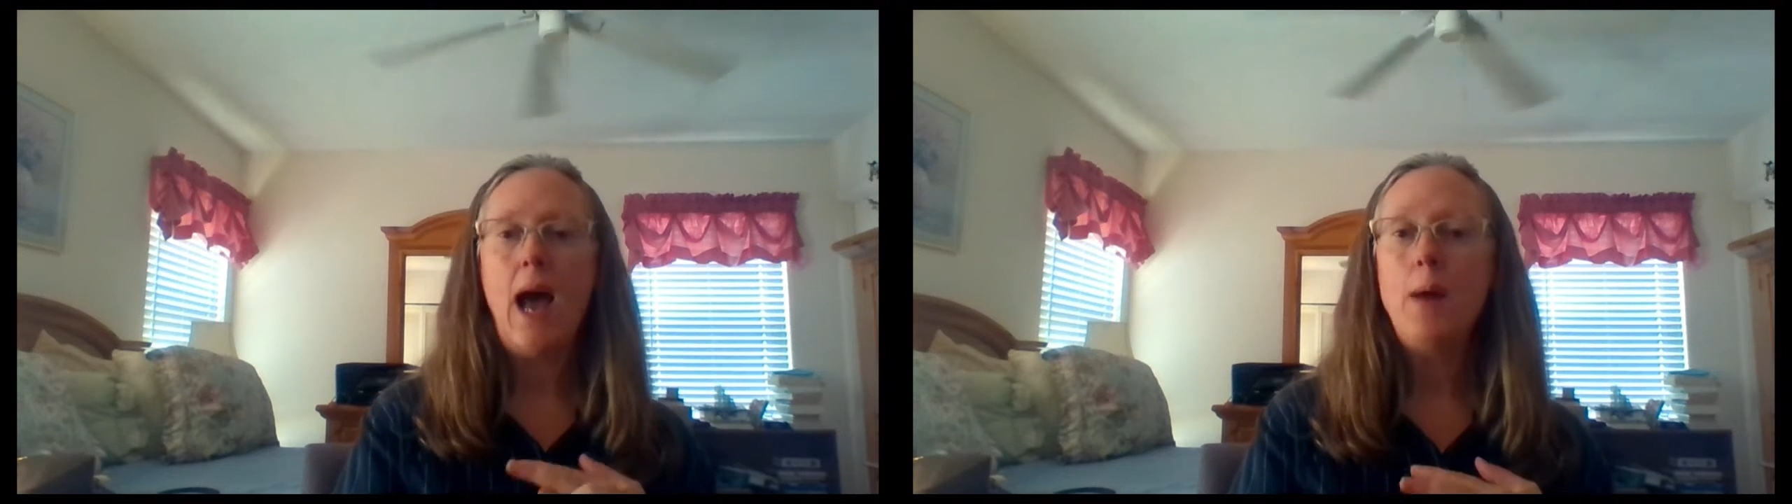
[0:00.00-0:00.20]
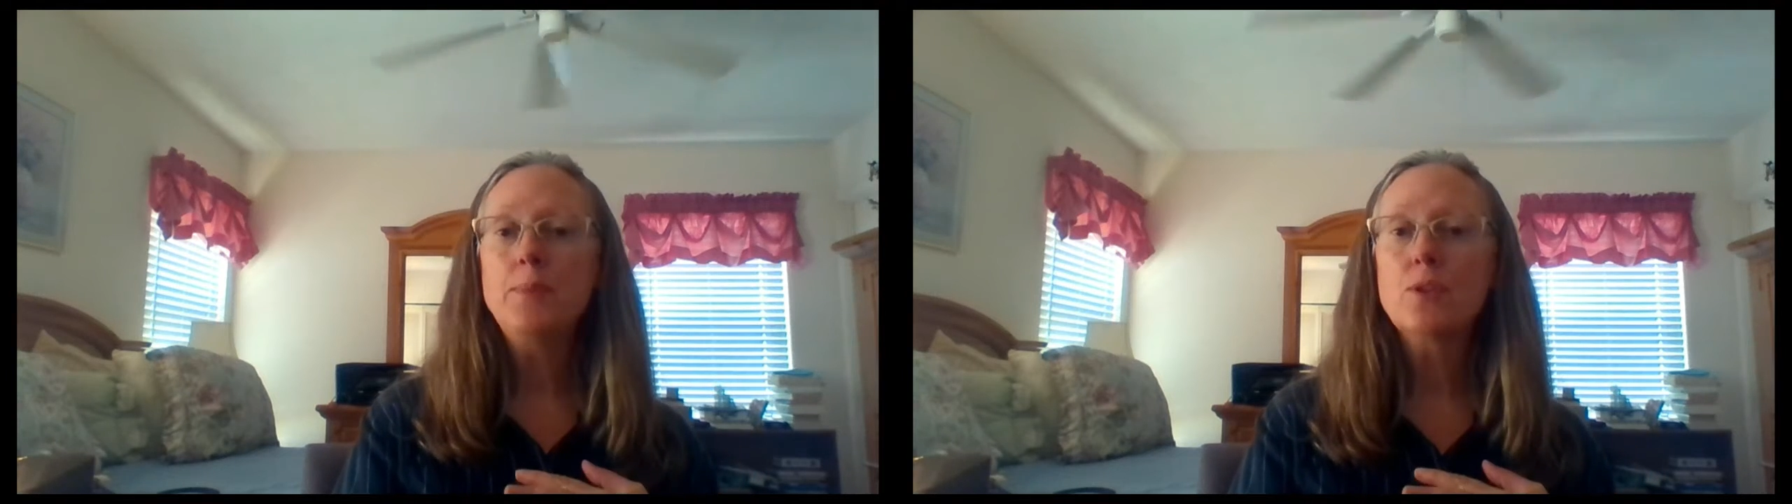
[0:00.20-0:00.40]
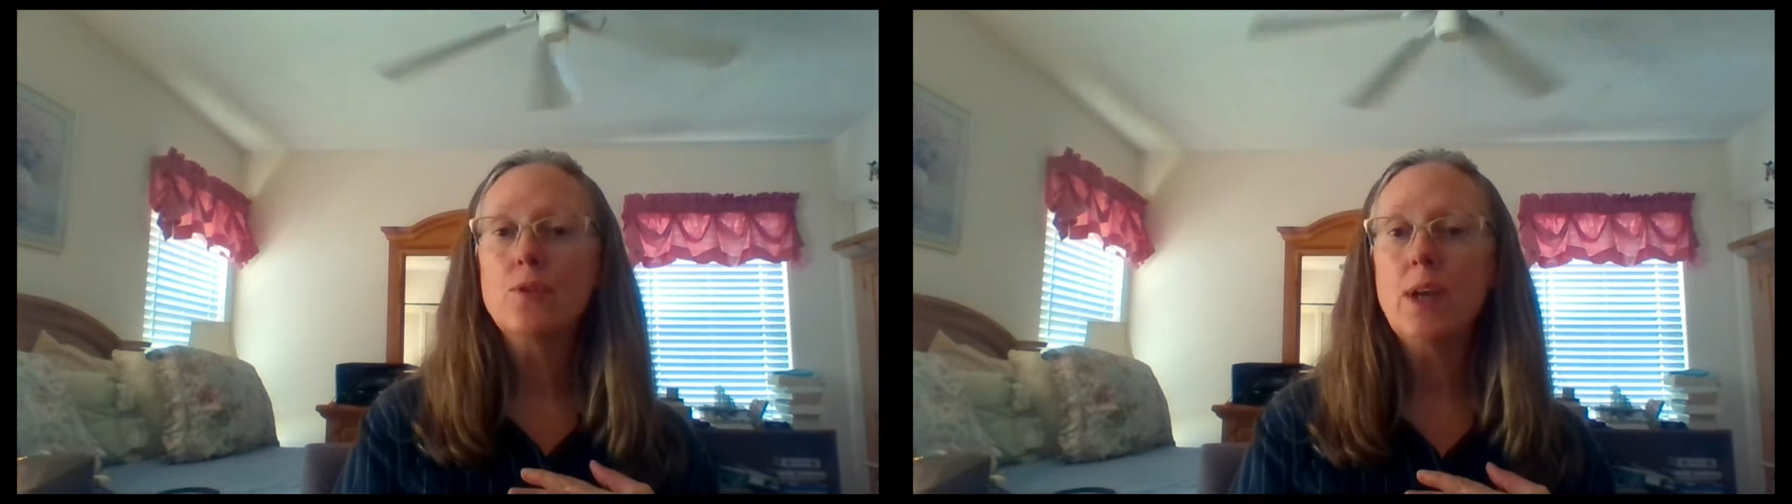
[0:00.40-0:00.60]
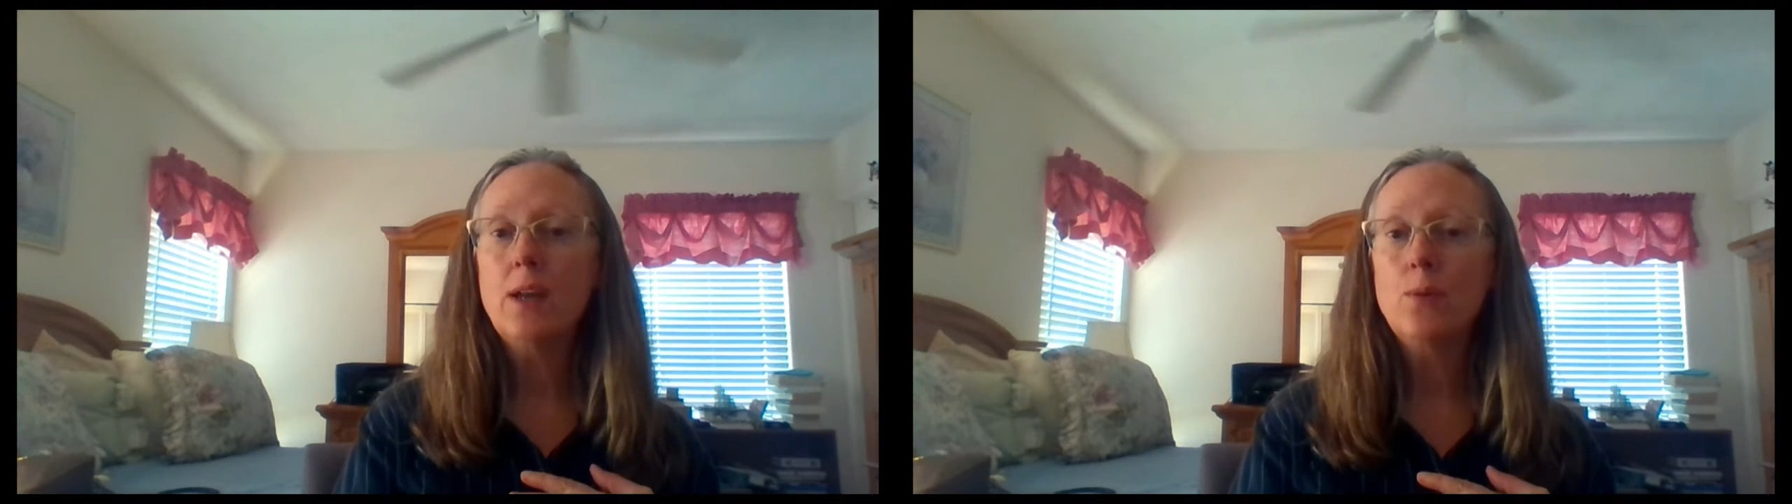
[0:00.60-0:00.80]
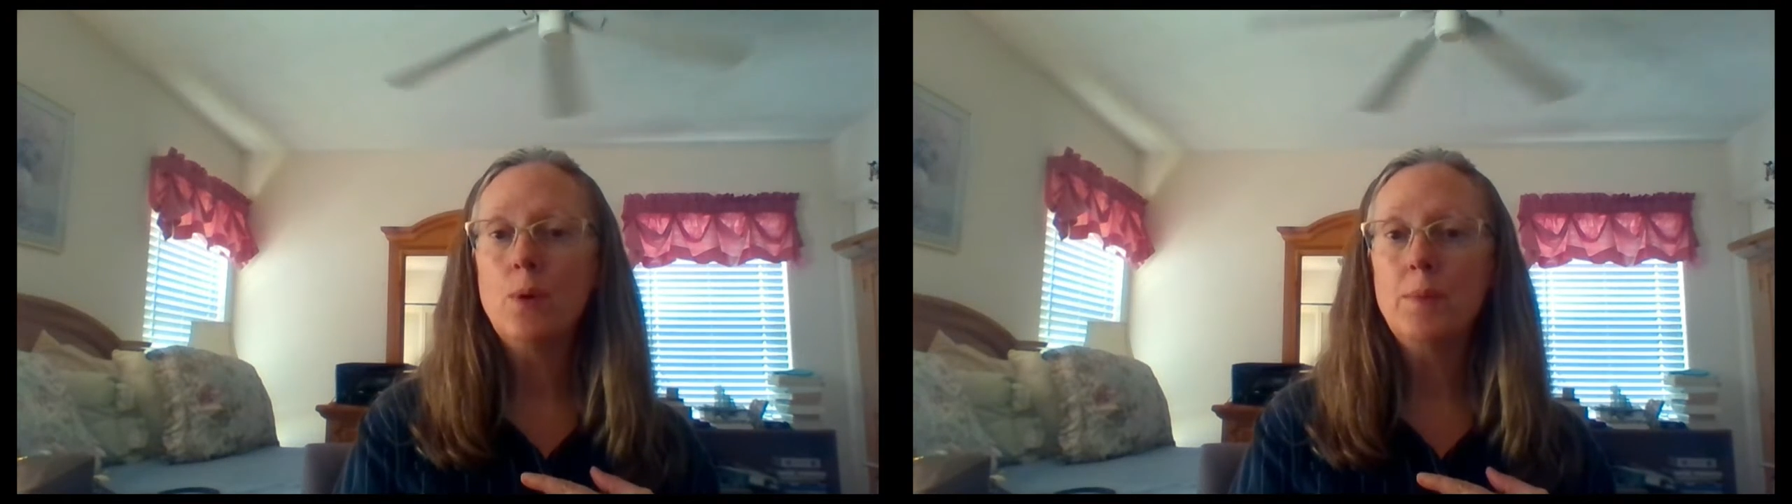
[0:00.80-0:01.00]
helps
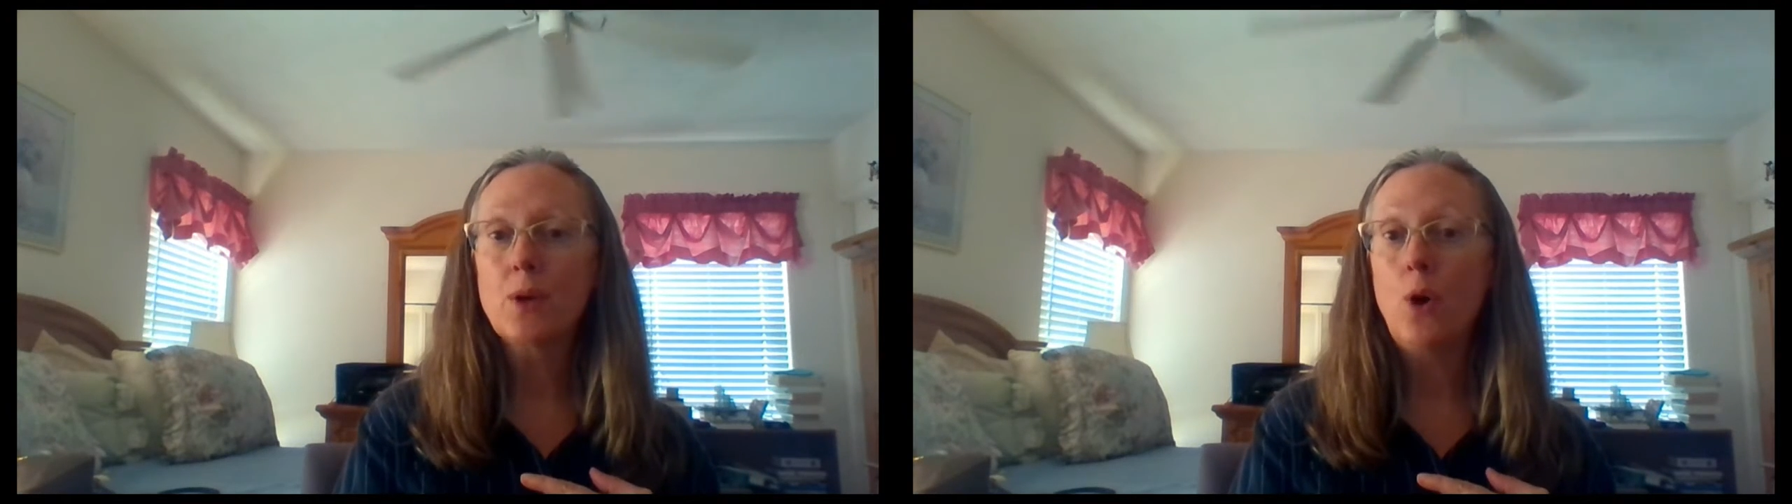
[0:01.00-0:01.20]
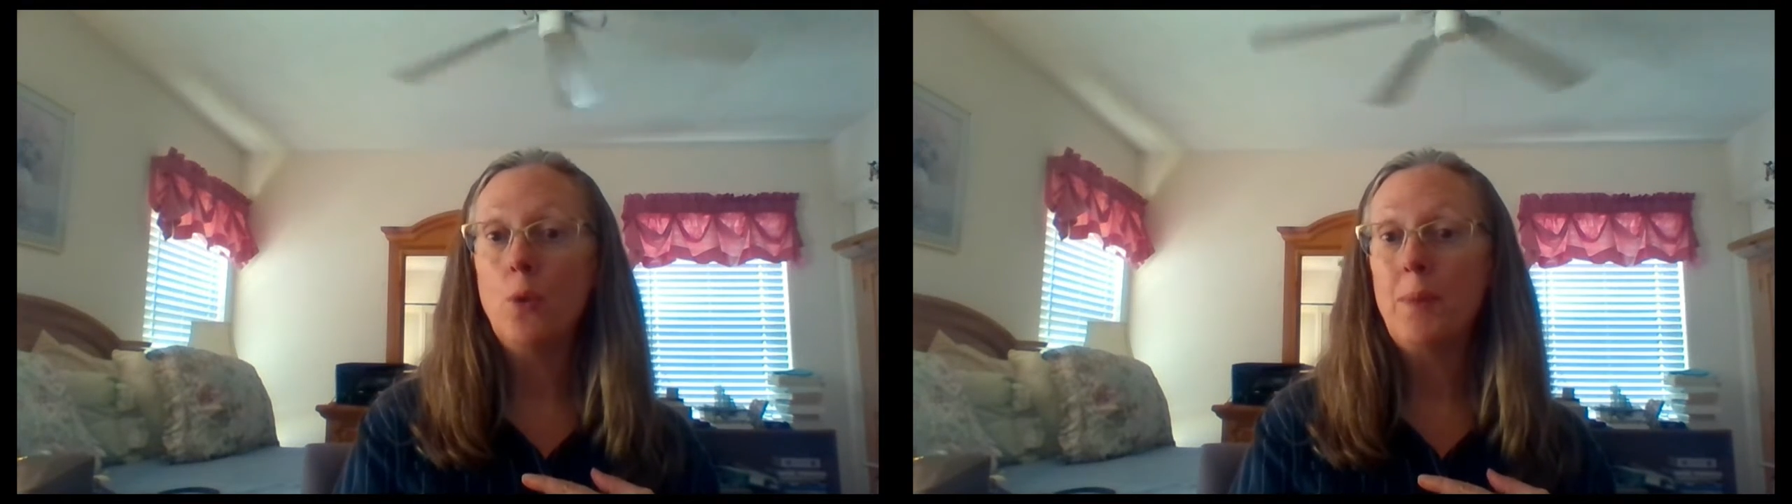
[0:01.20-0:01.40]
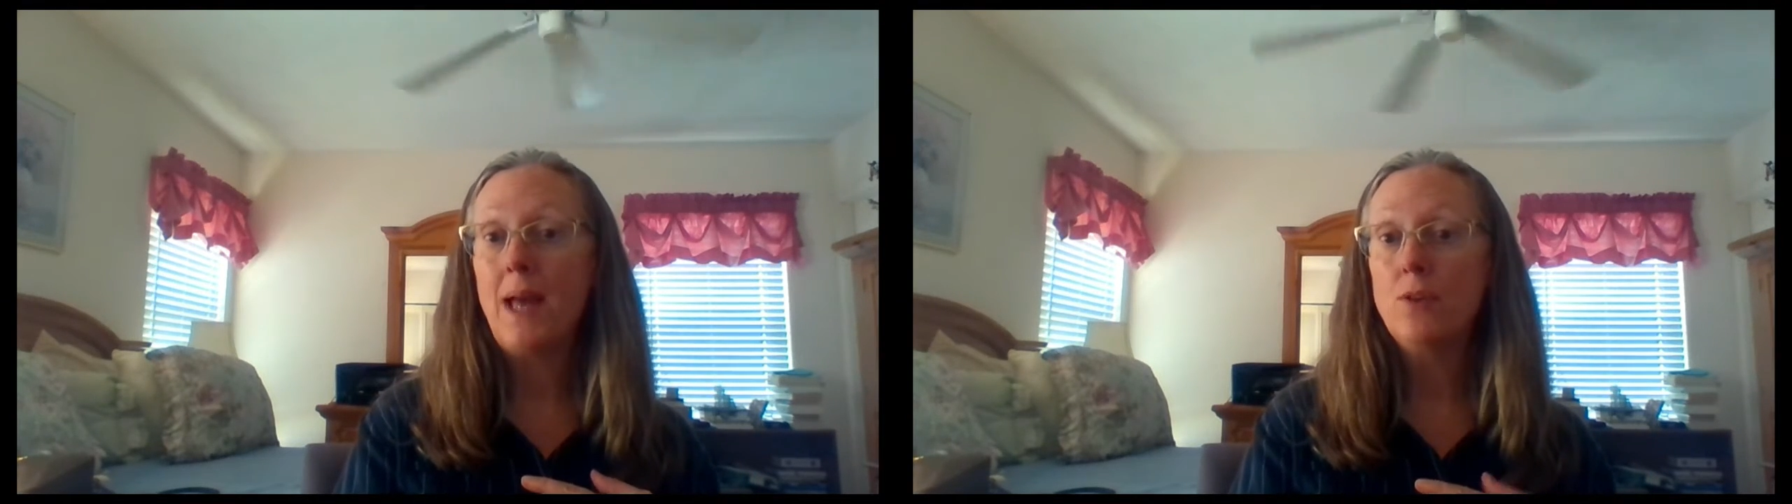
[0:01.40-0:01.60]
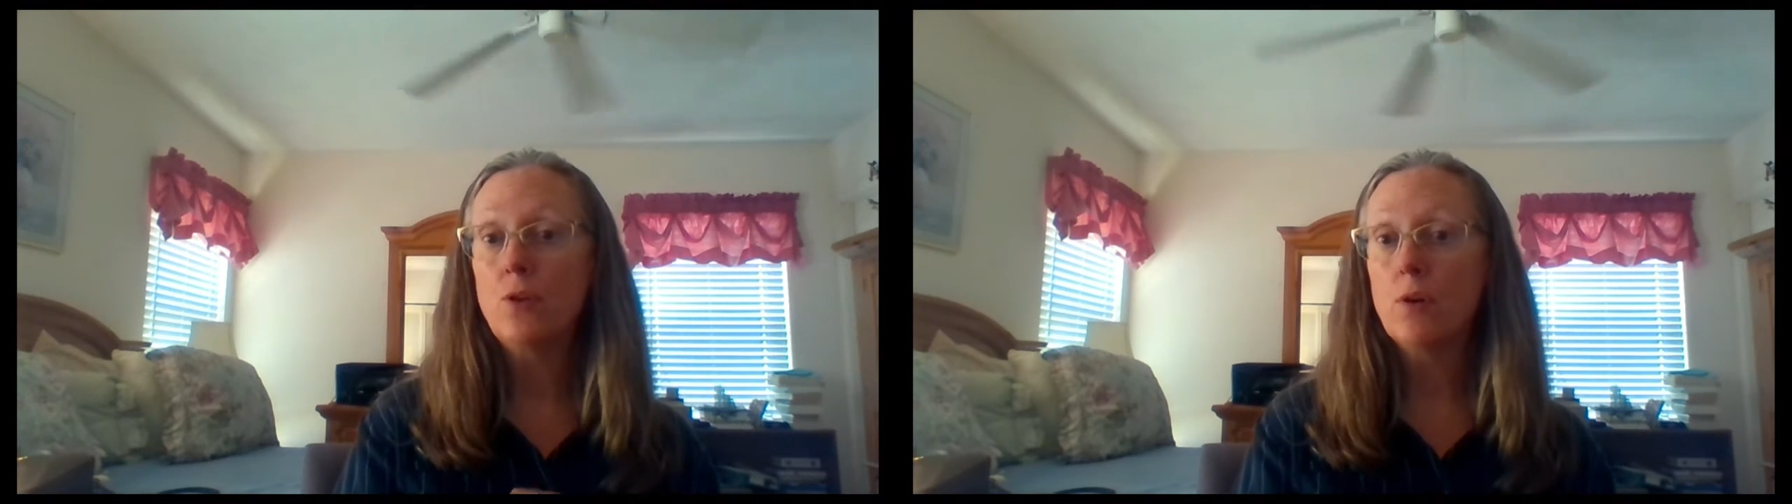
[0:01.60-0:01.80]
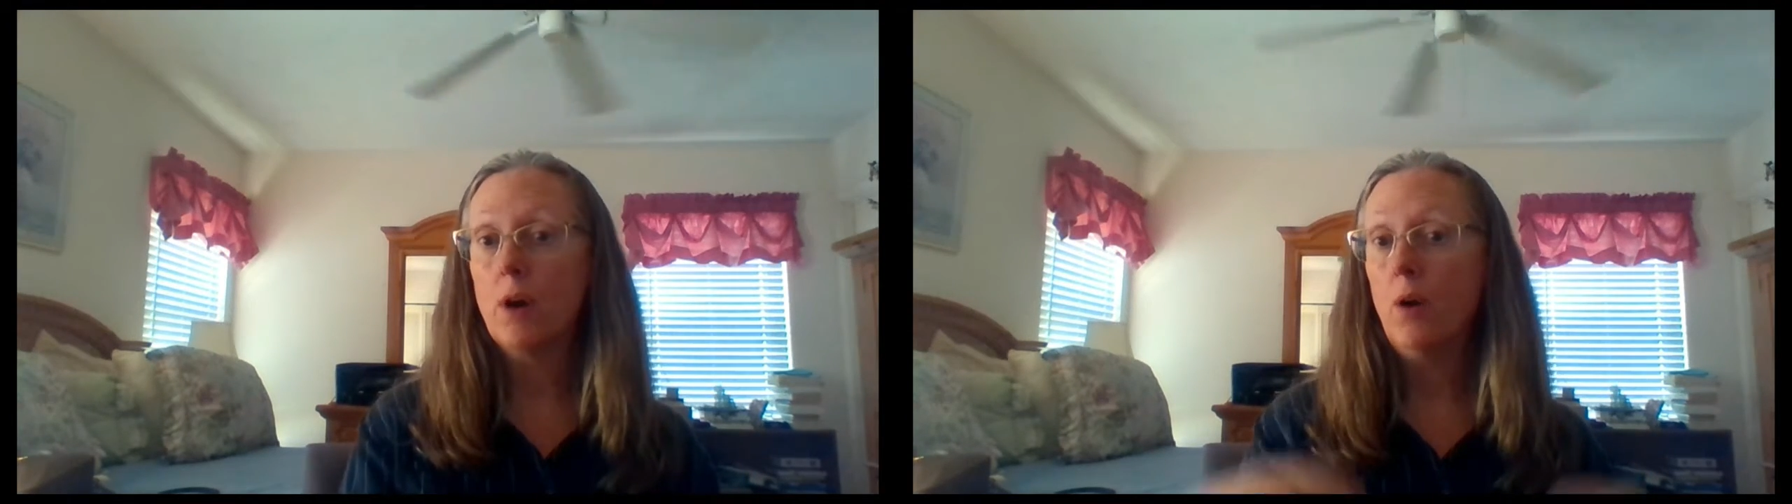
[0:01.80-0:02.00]
create a woman called
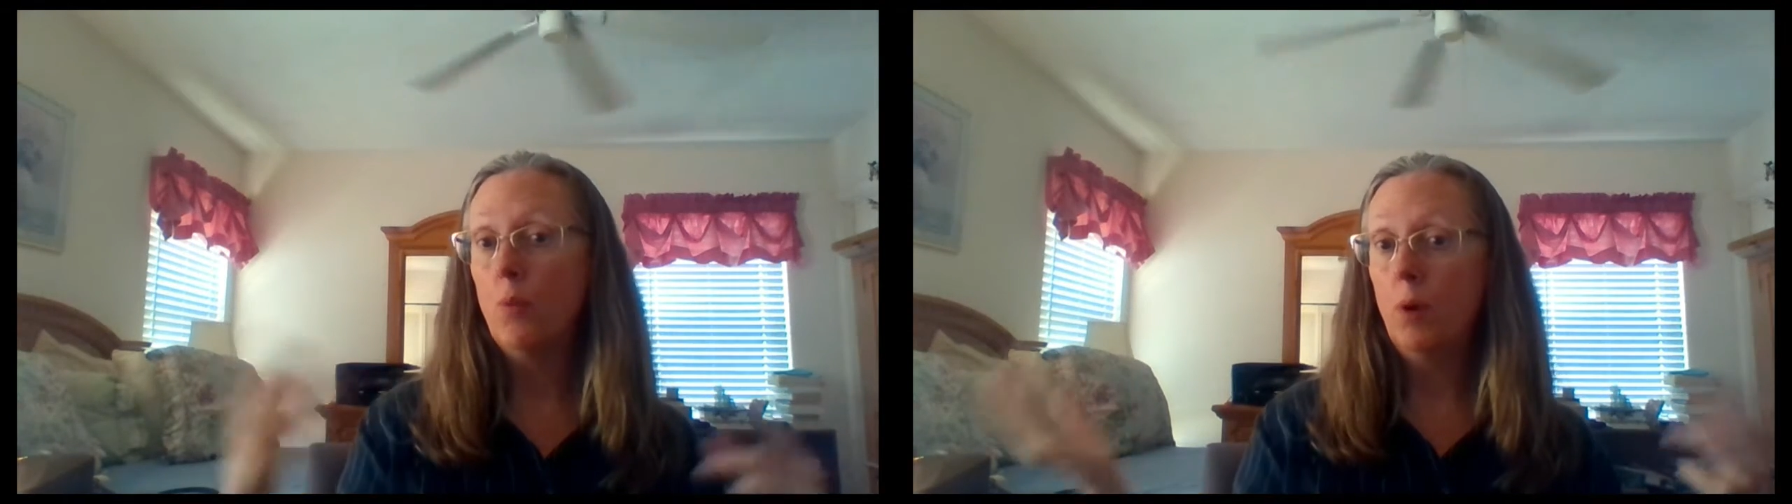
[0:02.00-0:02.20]
Pandora,